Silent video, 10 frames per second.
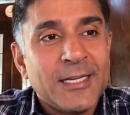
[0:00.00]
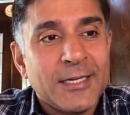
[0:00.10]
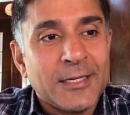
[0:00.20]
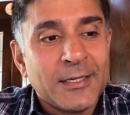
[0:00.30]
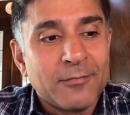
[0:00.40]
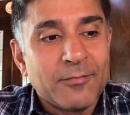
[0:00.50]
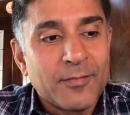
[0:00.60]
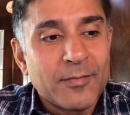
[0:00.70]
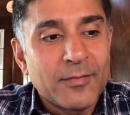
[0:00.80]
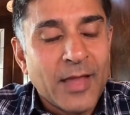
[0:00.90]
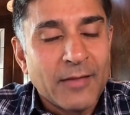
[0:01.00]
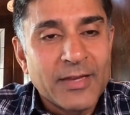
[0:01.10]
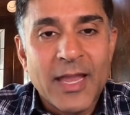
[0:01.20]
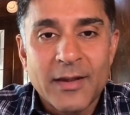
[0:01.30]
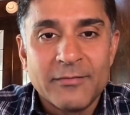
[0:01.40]

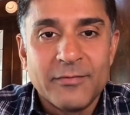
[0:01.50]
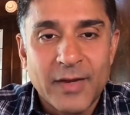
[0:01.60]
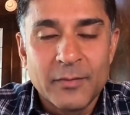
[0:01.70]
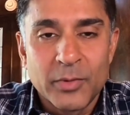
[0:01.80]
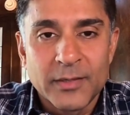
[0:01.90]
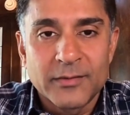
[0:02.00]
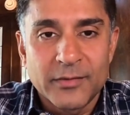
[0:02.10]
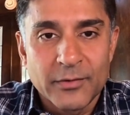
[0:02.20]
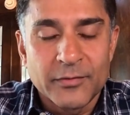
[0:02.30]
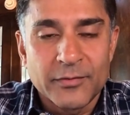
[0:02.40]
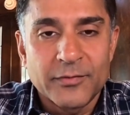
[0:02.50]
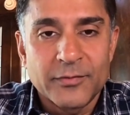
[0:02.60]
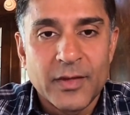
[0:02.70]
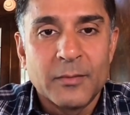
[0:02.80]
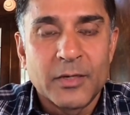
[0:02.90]
having had a vibrant sort of
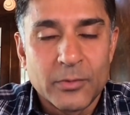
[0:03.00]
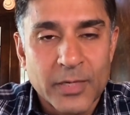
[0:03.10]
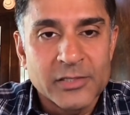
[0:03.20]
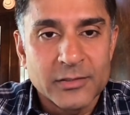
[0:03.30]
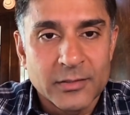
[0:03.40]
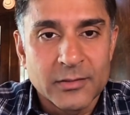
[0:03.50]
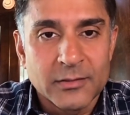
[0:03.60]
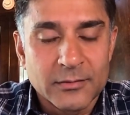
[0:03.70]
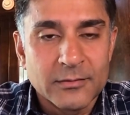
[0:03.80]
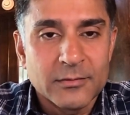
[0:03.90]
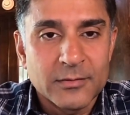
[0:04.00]
immigration